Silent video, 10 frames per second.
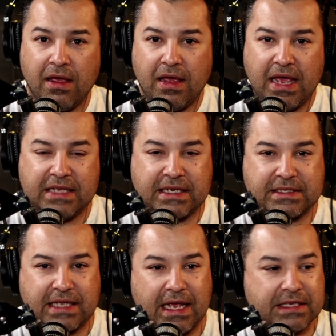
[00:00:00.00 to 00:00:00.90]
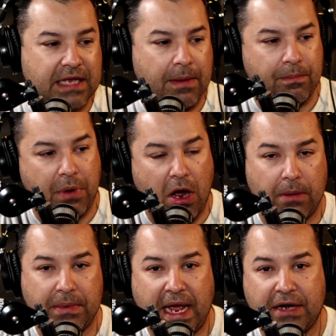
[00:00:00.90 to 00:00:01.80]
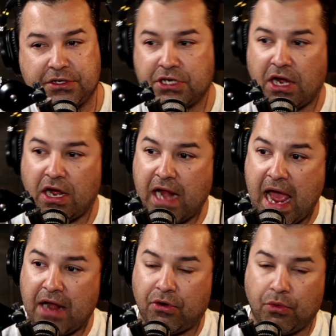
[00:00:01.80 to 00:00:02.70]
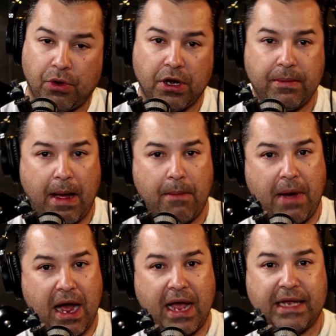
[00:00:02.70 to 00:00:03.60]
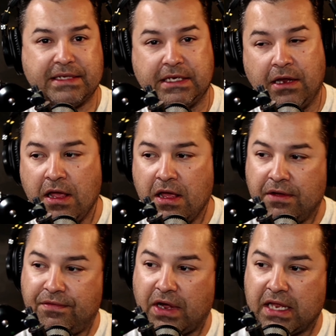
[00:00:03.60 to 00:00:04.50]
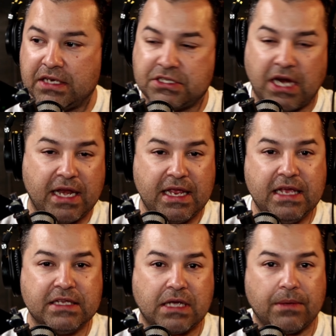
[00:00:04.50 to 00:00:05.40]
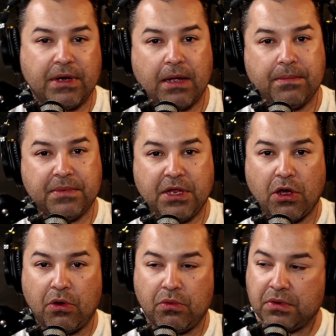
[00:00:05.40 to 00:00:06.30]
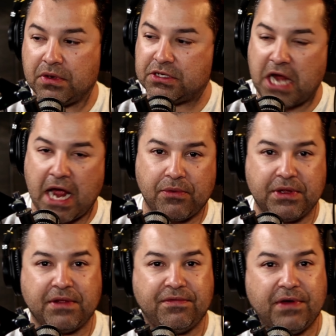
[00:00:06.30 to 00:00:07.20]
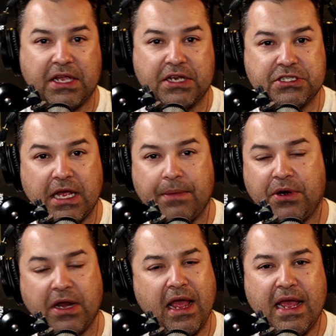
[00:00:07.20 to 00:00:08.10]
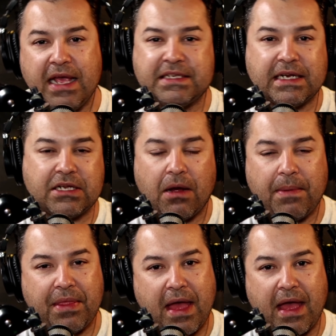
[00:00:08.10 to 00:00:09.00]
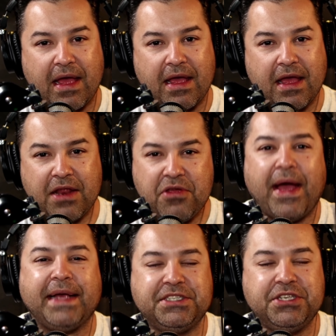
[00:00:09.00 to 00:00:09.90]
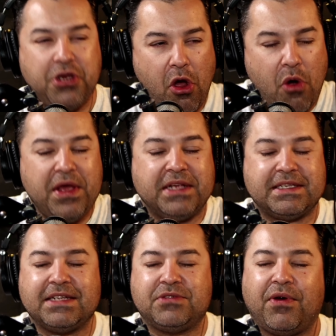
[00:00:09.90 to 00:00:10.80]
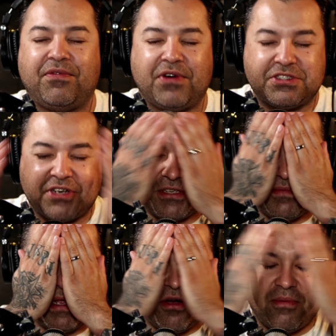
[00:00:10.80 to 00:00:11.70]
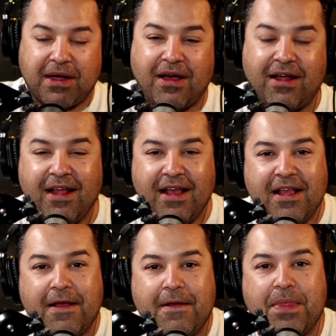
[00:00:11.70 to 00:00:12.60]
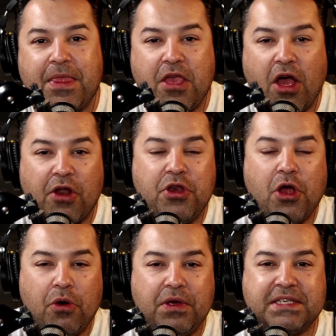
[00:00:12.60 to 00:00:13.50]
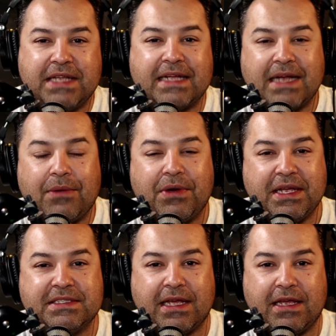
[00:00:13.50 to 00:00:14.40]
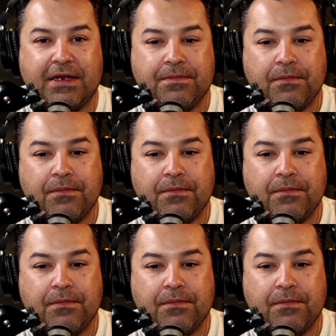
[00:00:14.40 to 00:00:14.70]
He's not saying he's getting bombed at or shot at or worried about mines and fucking Chinese coming up, you know, shadowing the fucking ship. Or he's not talking about that. And you guys know he. This is what frustrates me. Oh my god, y'all know he's that's not what he's saying.